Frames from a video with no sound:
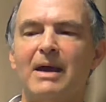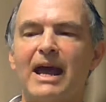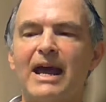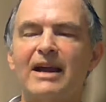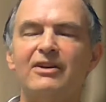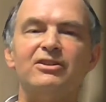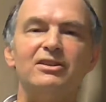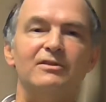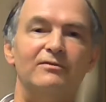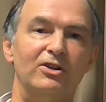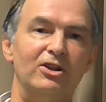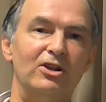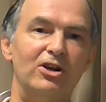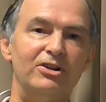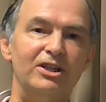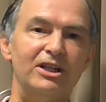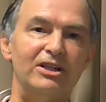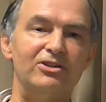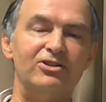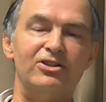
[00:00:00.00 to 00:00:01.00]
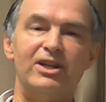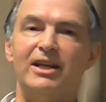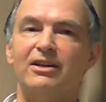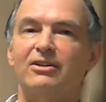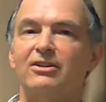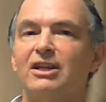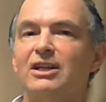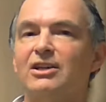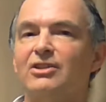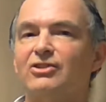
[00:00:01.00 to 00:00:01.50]
active learning
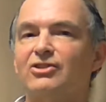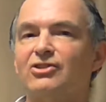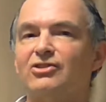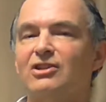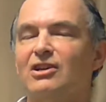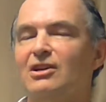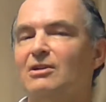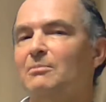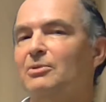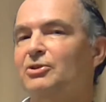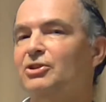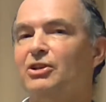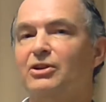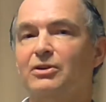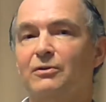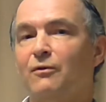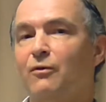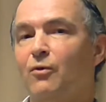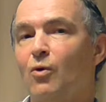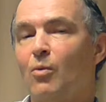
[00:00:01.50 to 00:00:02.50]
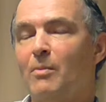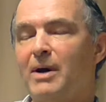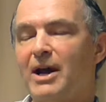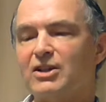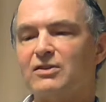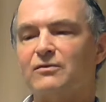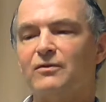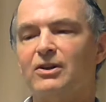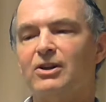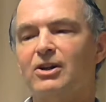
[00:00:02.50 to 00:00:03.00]
techniques, particular
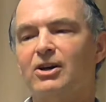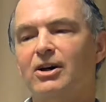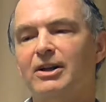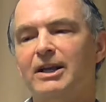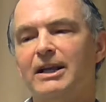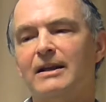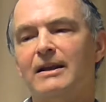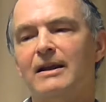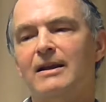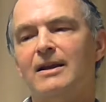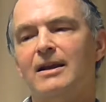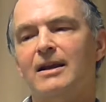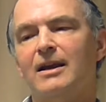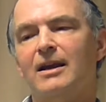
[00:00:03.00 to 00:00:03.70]
formats for learning,